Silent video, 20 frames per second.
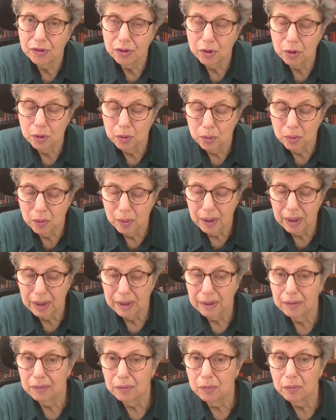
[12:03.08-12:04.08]
to
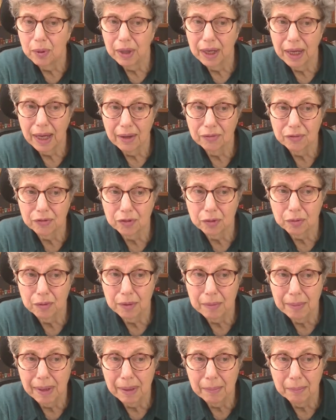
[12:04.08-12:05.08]

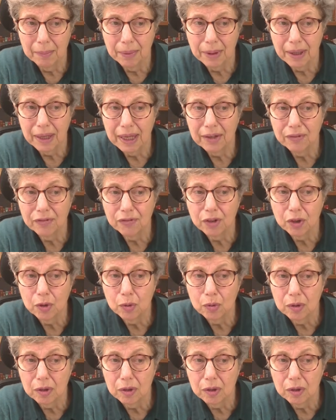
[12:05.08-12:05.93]
remember. If you